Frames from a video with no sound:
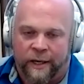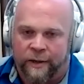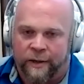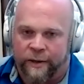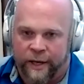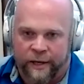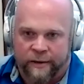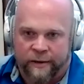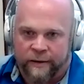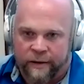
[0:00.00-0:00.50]

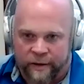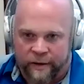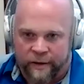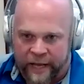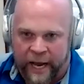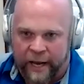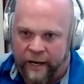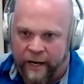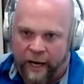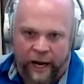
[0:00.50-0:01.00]
then
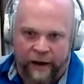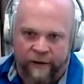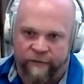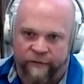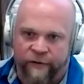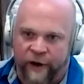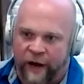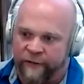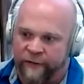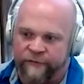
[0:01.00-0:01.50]
that
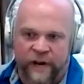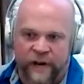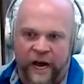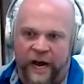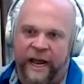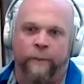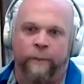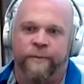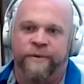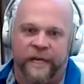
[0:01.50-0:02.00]
I've, I've not
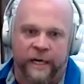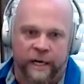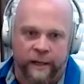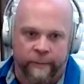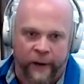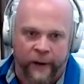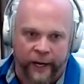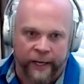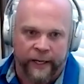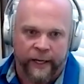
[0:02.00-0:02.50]
helped
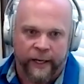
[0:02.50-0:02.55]
anybody.